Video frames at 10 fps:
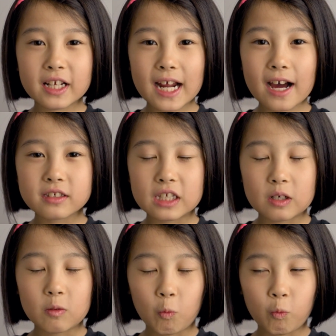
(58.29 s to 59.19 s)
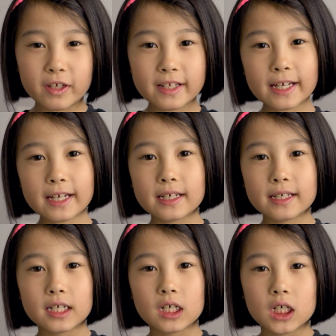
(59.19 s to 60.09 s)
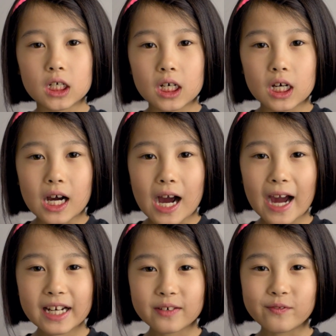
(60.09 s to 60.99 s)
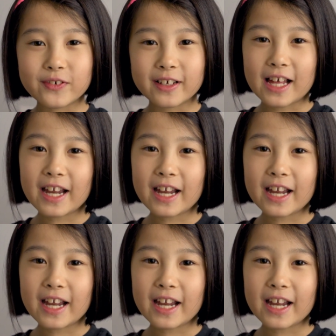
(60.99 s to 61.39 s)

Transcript: And I was like, really? I didn't feel